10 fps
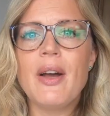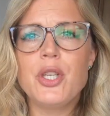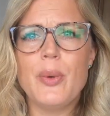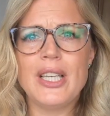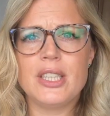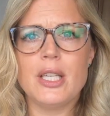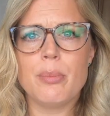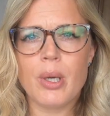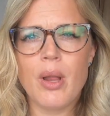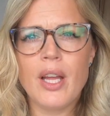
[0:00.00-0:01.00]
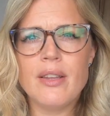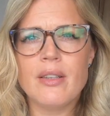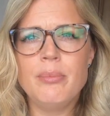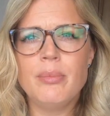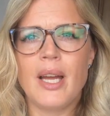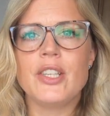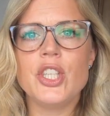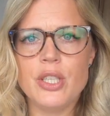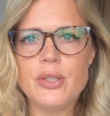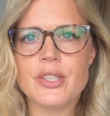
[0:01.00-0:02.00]
you actually apply them and
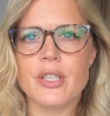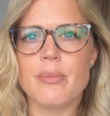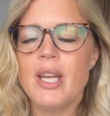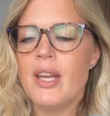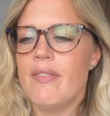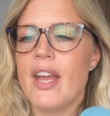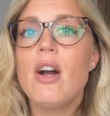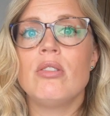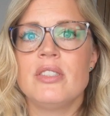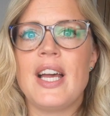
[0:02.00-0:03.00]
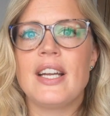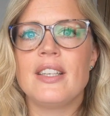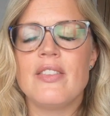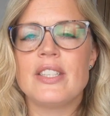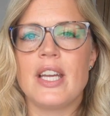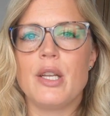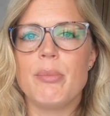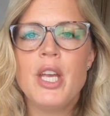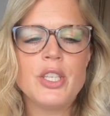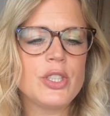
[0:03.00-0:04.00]
use them, they are exactly the same.
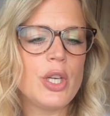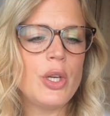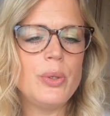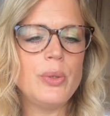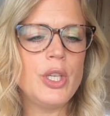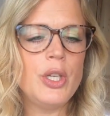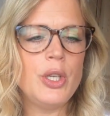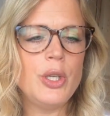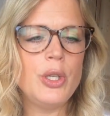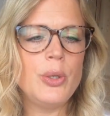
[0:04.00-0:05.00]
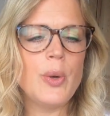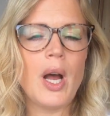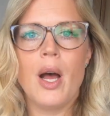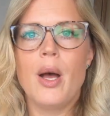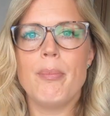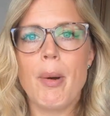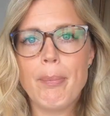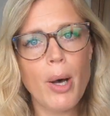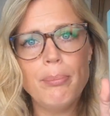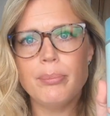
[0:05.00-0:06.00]
So you
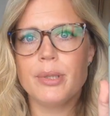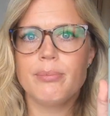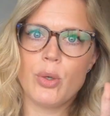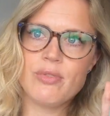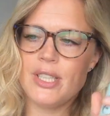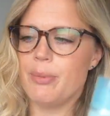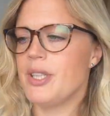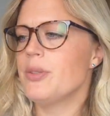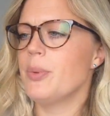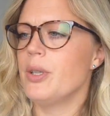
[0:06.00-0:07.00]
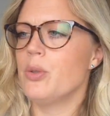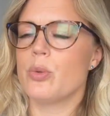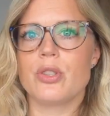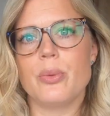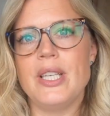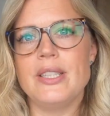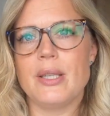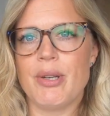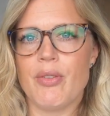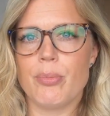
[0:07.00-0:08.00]
pump, obviously with this one, or squeeze a
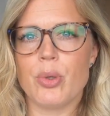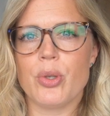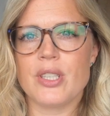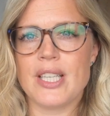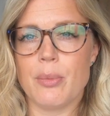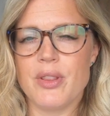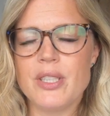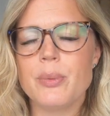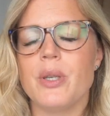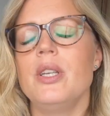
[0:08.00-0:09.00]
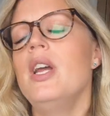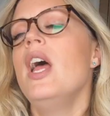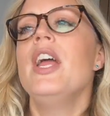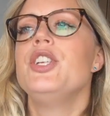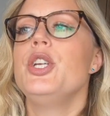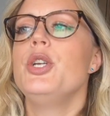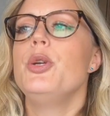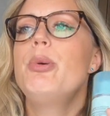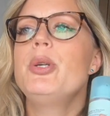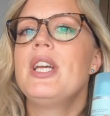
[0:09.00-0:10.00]
bit of the product out with this one. You
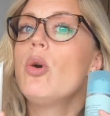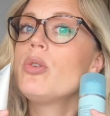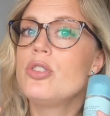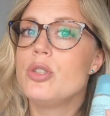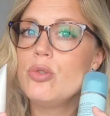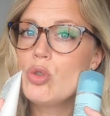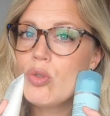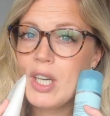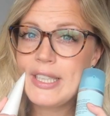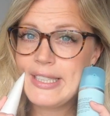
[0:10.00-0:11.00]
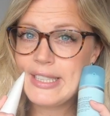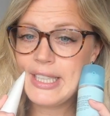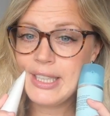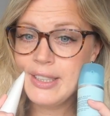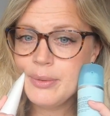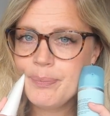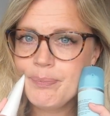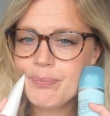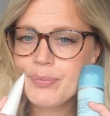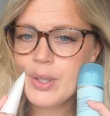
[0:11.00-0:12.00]
put it onto dry skin.
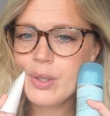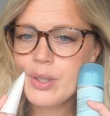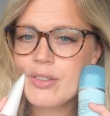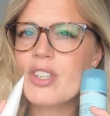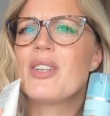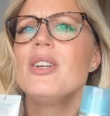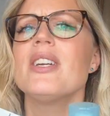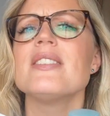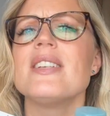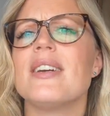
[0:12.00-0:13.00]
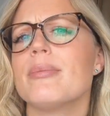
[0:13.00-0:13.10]
That's a good look, isn't